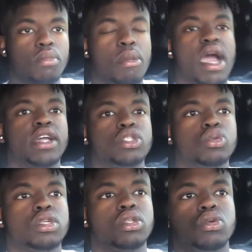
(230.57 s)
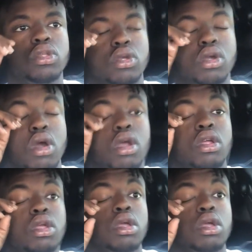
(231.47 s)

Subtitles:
mods you can do to your car.